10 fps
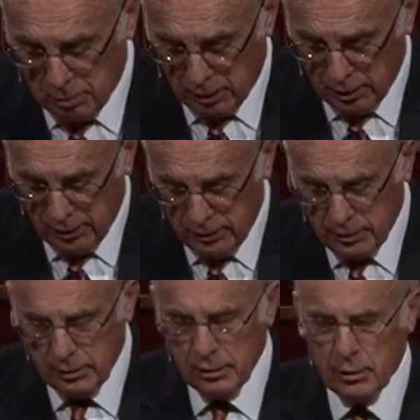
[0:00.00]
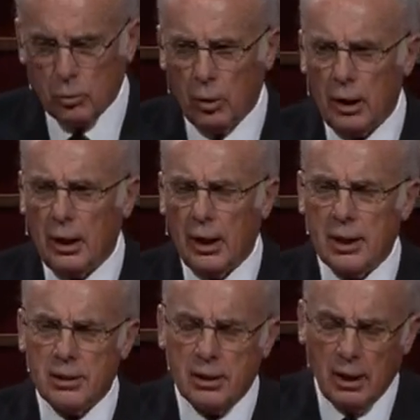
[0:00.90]
Spirit. What
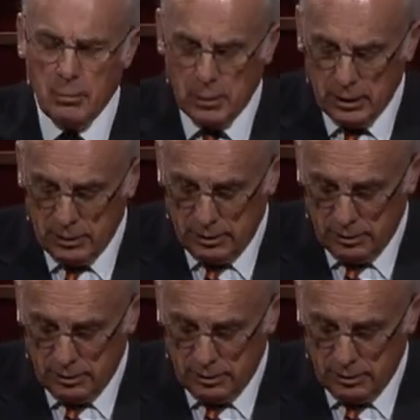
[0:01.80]
a statement.